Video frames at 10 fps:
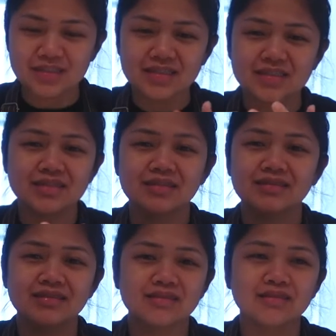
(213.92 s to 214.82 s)
just
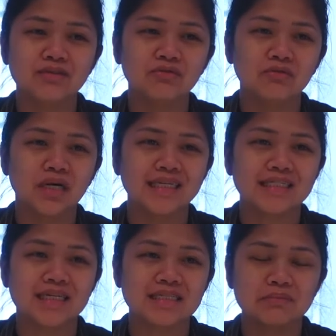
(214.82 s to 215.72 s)
literally want
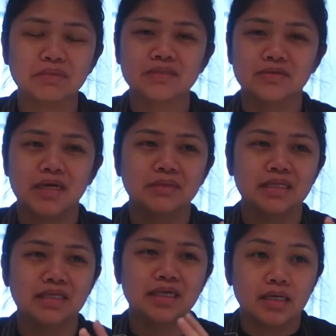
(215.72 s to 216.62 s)
a simple
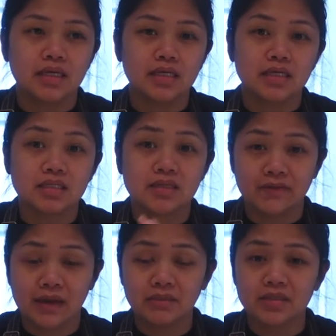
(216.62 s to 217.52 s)
ceremony. His
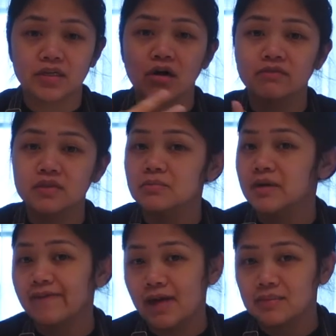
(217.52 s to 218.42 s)
family there, obviously my
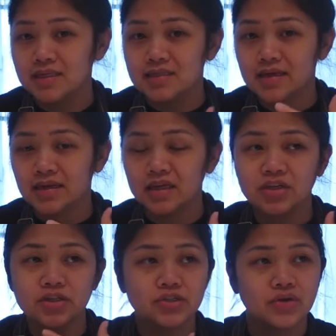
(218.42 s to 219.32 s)
family is not
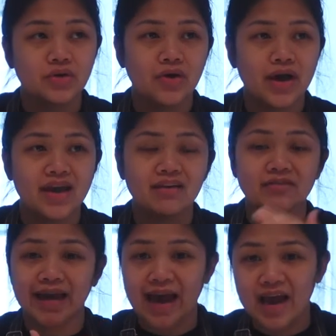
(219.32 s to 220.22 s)
here, so I have
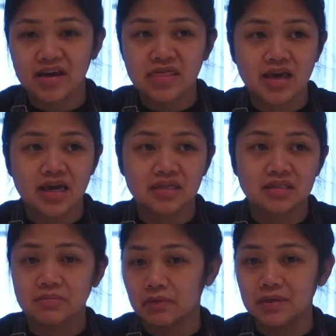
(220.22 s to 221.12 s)
Kath
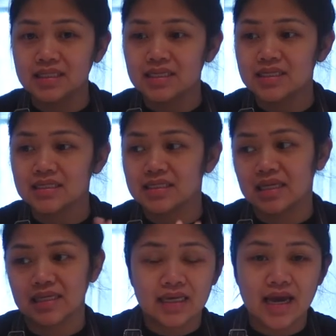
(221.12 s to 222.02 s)
as my witness and
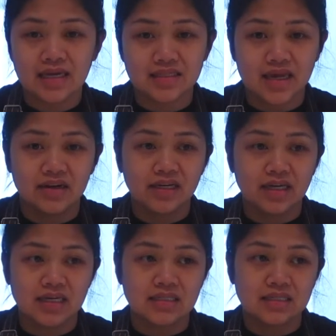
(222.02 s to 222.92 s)
then he has Eric
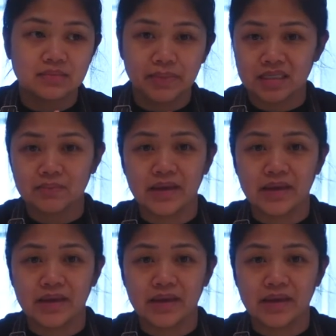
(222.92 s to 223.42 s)
as his best